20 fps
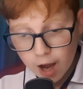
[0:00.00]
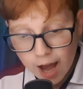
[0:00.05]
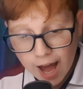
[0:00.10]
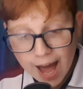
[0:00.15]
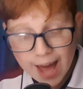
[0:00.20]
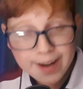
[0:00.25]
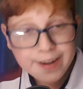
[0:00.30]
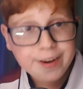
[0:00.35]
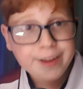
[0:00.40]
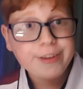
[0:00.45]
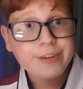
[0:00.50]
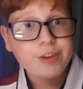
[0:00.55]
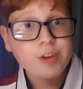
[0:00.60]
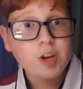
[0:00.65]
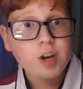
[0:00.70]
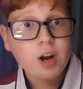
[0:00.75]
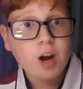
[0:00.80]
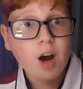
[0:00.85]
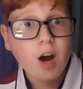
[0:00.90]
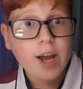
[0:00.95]

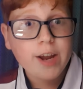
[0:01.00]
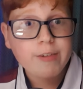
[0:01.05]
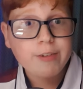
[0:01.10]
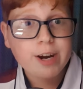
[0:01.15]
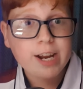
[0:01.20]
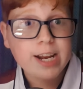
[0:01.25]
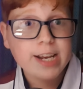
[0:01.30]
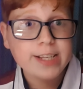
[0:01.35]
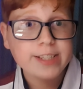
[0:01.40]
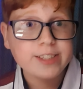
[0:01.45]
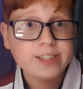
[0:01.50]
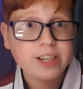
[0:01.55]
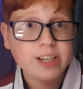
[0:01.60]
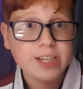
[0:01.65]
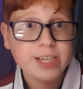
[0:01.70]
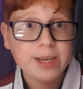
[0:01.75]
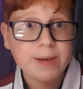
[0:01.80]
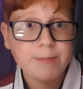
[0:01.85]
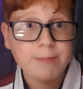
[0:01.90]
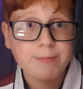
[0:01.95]
Henderson, I really
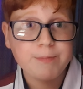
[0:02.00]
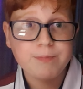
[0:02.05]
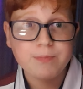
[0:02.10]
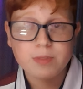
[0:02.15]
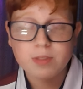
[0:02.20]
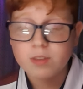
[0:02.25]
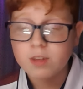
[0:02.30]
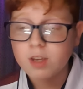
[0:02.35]
took him